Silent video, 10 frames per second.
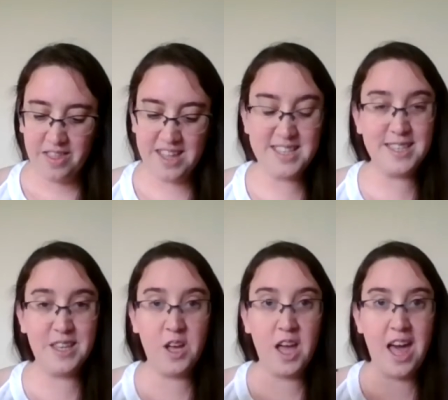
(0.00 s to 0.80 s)
This
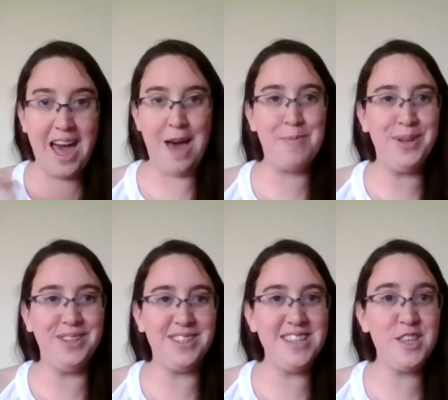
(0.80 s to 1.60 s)

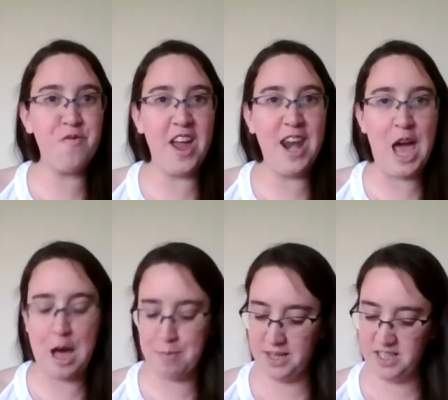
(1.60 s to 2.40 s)
happened, this event
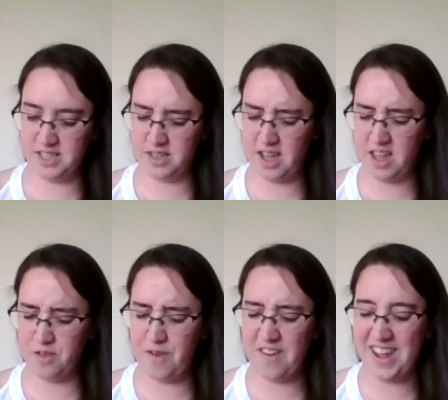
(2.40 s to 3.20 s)
happened at the
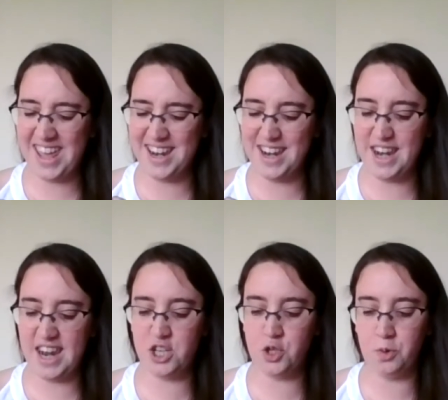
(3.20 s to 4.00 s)
very
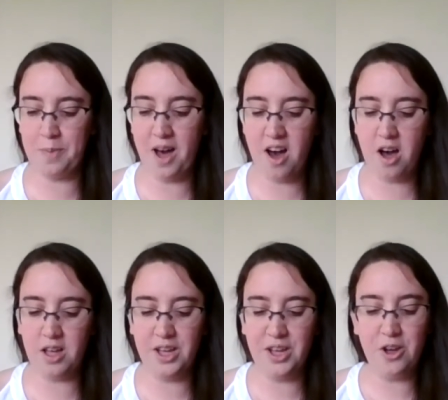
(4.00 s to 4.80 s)
initial part
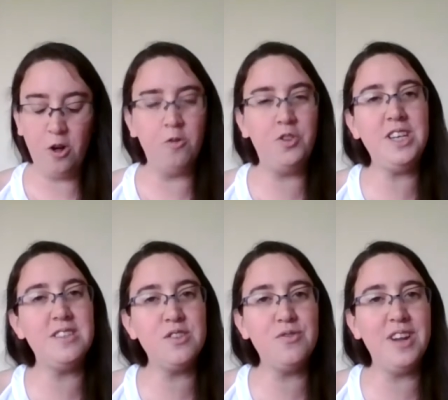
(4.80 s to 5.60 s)
of
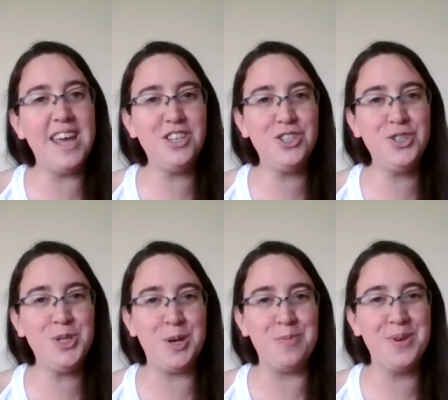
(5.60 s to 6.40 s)
Jesus'
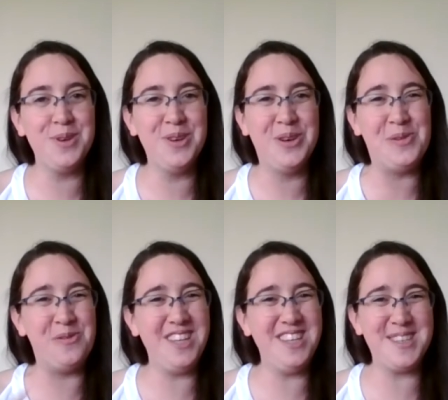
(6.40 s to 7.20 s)
relationship of
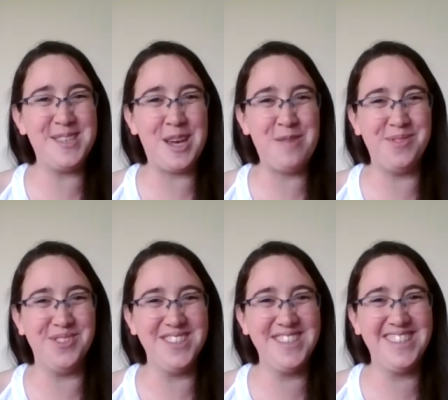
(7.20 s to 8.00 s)
these
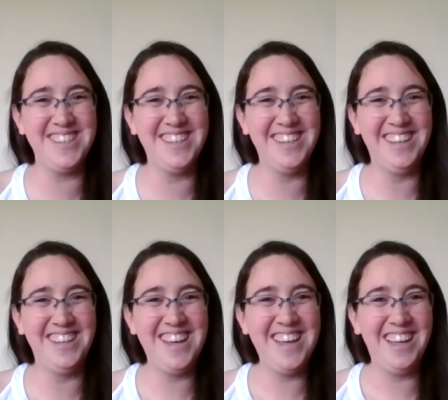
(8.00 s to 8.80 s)
disciples.
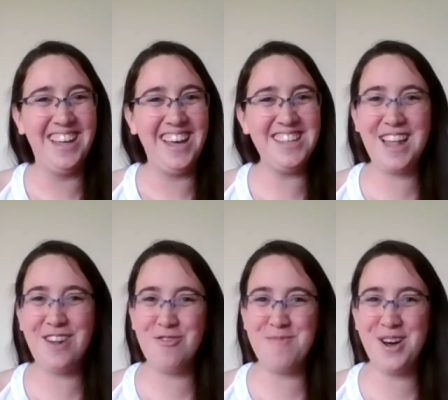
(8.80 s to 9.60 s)
Is that
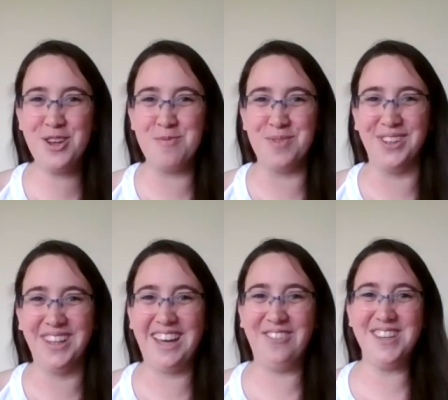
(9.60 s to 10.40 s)
remarkable?
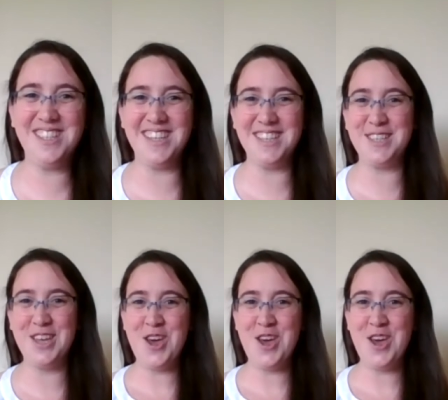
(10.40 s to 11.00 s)
It was this